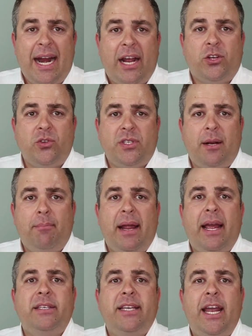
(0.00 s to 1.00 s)
an actual set of
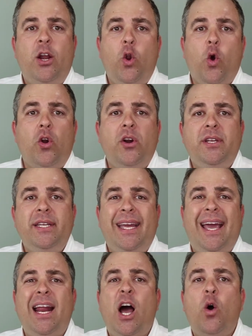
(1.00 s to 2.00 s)
plans in order to
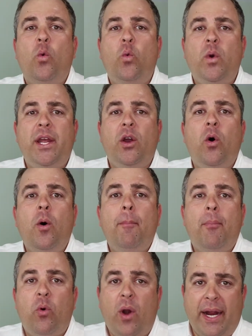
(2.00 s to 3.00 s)
get a real
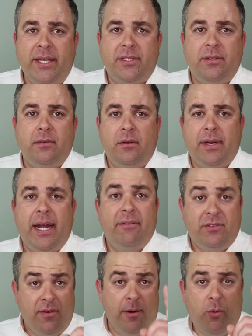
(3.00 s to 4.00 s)
price. Okay,
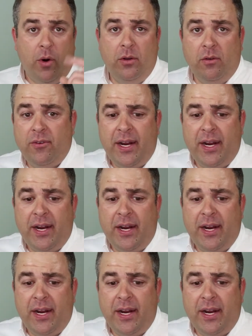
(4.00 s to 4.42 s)
it's very important, don't